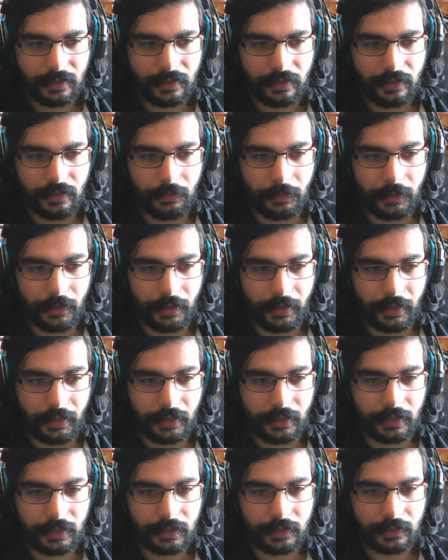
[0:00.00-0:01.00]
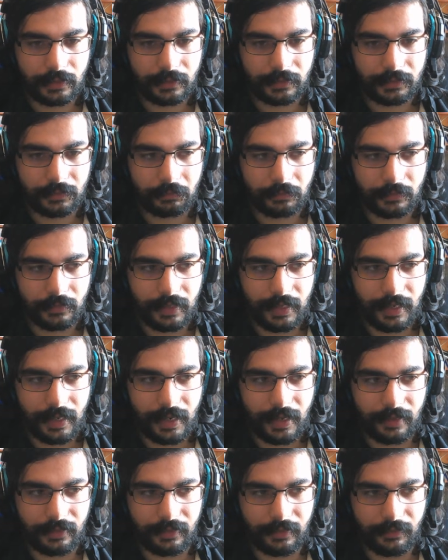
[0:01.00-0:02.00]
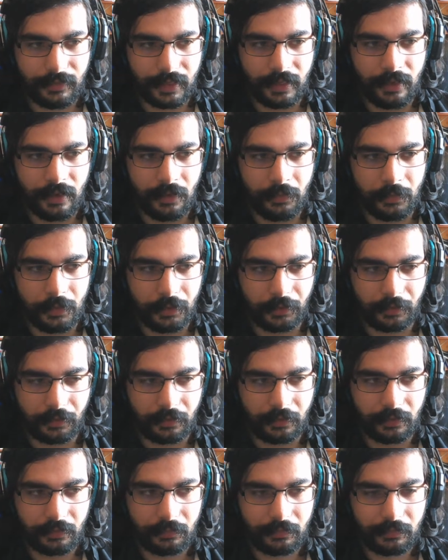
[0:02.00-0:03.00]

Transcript: Oh boy. That's a lot of Nomus!